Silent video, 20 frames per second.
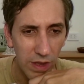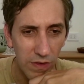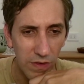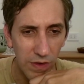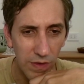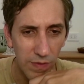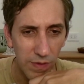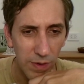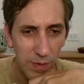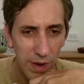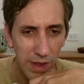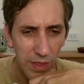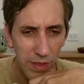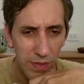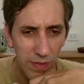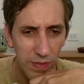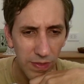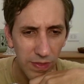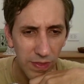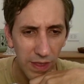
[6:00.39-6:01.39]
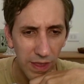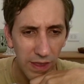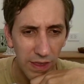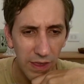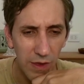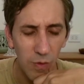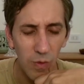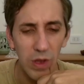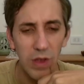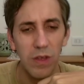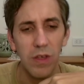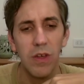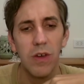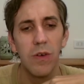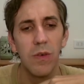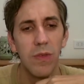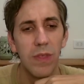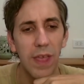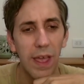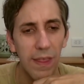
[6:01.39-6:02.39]
g4, but I don't think he will
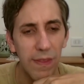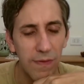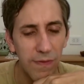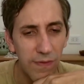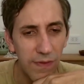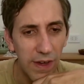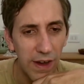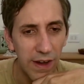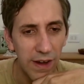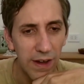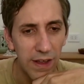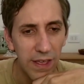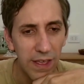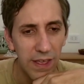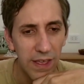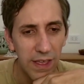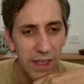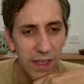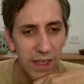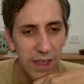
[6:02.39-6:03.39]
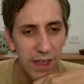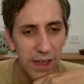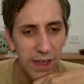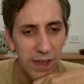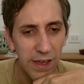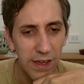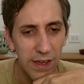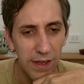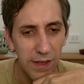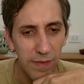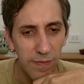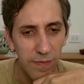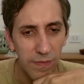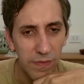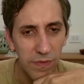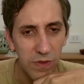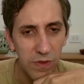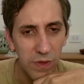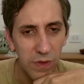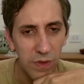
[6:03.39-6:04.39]
go that far.
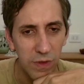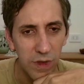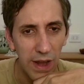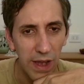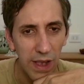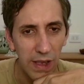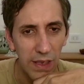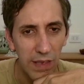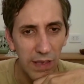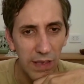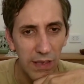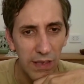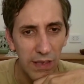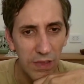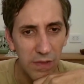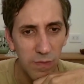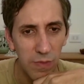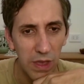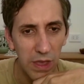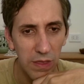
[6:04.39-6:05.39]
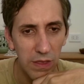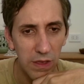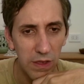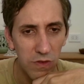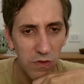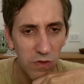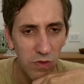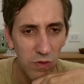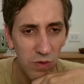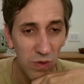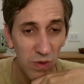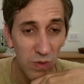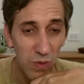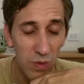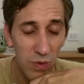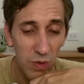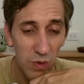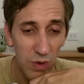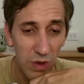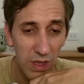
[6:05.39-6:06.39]
So knight bd2,
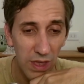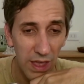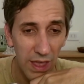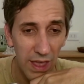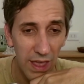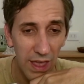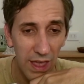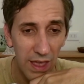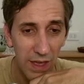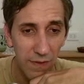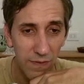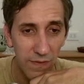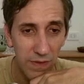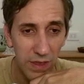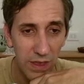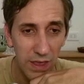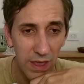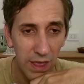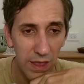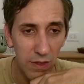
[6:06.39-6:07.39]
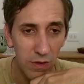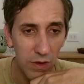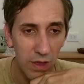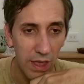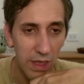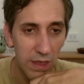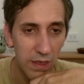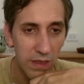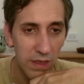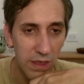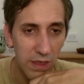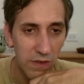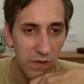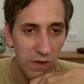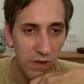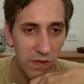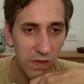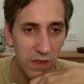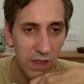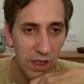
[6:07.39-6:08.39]
rook f8. Okay, he
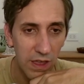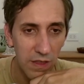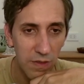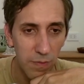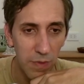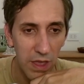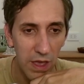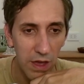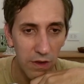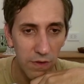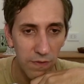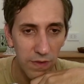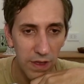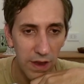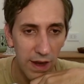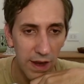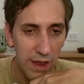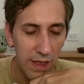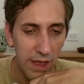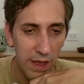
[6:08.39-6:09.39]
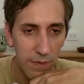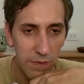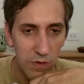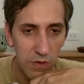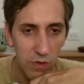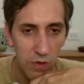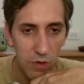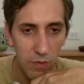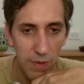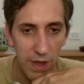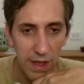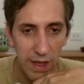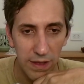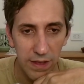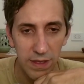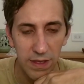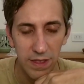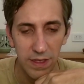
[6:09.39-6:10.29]
just kicked me out of there. I have to go back.